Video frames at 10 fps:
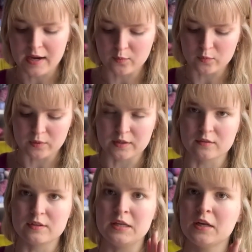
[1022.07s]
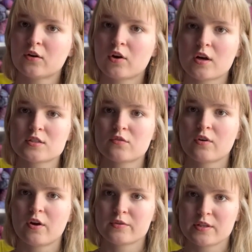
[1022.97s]
will knit across a
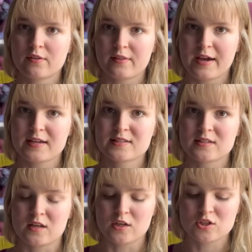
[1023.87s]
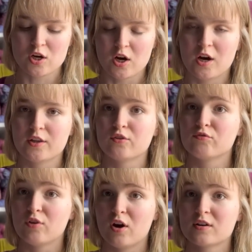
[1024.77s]
row to the last stitch on the
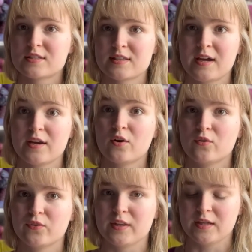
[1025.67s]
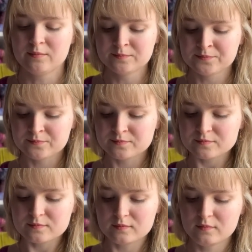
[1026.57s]
wrong side only,
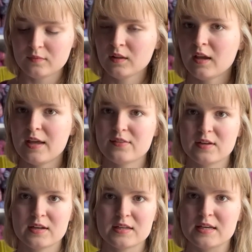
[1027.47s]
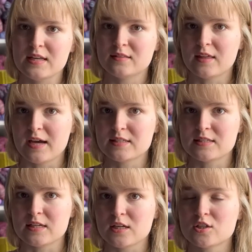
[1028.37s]
and then knit that
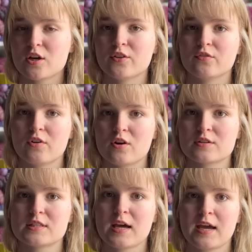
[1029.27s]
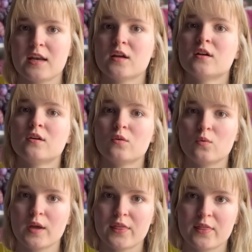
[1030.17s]
stitch on the wrong side
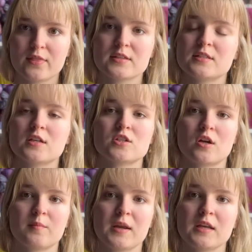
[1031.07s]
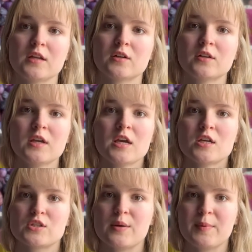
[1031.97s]
with the stitch on my needle.
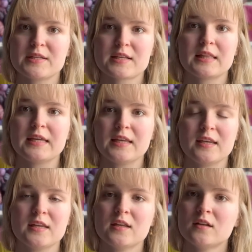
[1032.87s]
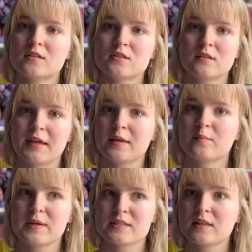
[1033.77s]
So I'm basically
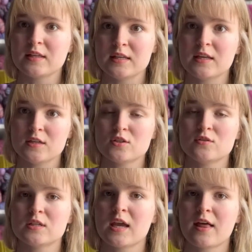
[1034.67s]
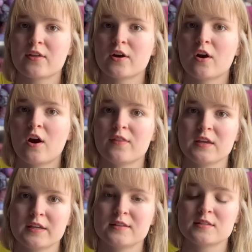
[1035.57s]
knitting 2 together on
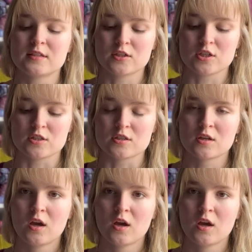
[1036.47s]
the end stitches